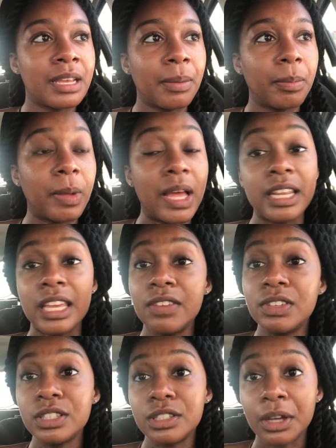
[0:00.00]
But
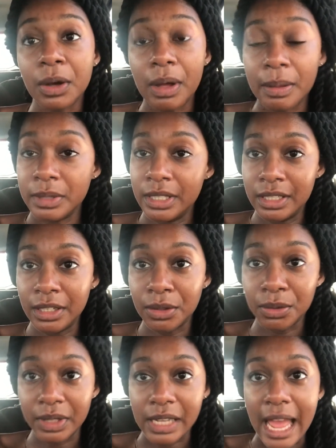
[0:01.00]
even so, I'm still
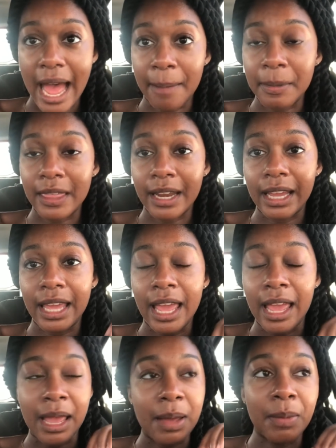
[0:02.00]
really happy that I
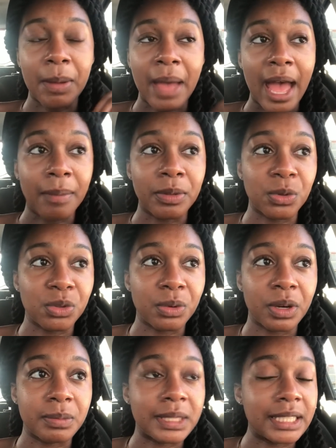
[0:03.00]
came. I'm happy with where
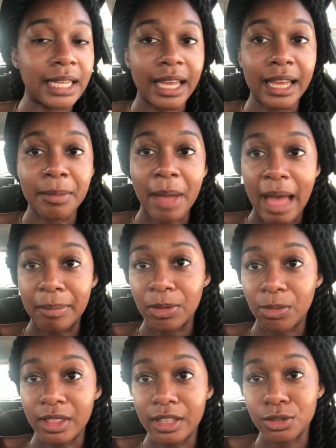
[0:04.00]
I'm staying. I'm happy
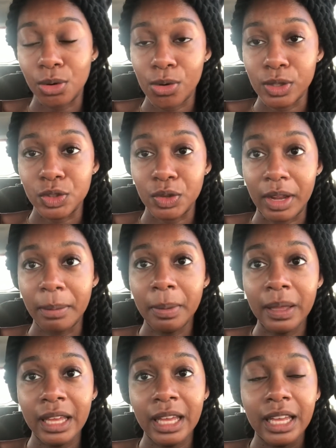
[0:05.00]
with this whole trip.
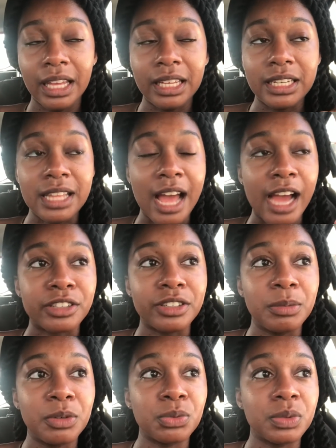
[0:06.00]
It has actually
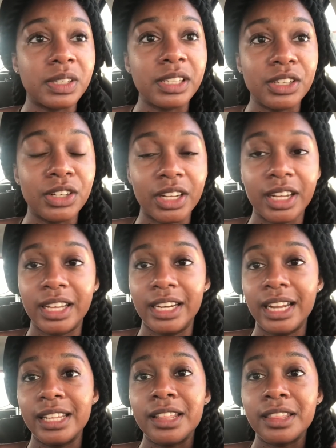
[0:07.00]
been really good,
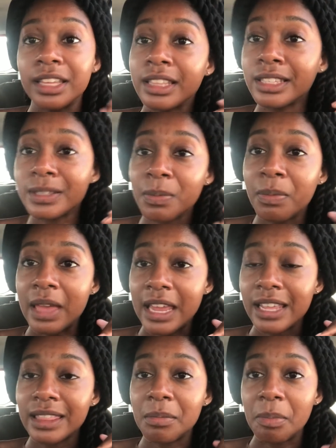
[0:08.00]
and the thing that's made
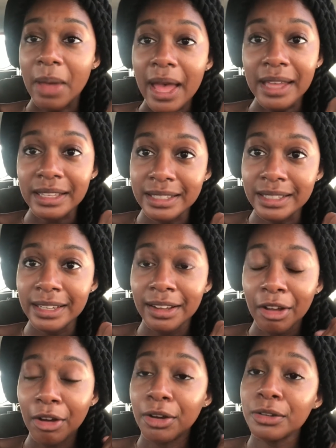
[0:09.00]
it the best
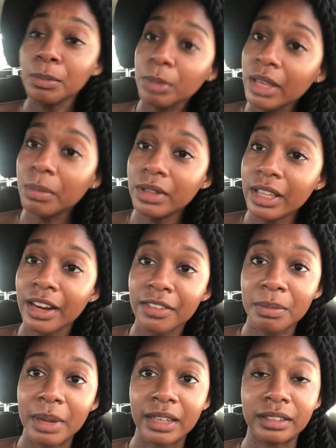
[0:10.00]
are the people that I've
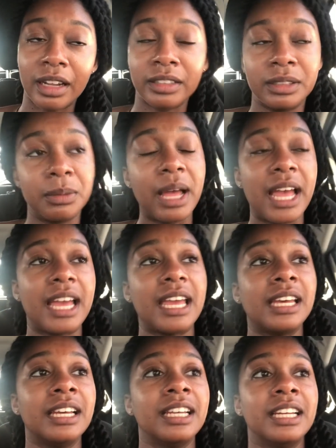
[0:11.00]
met along the
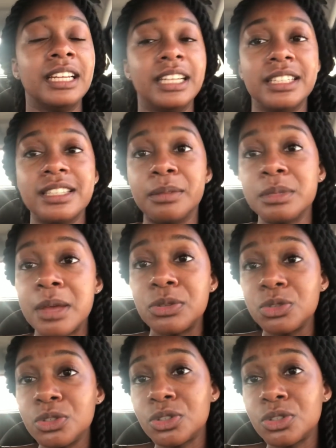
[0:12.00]
way. Sometimes when you're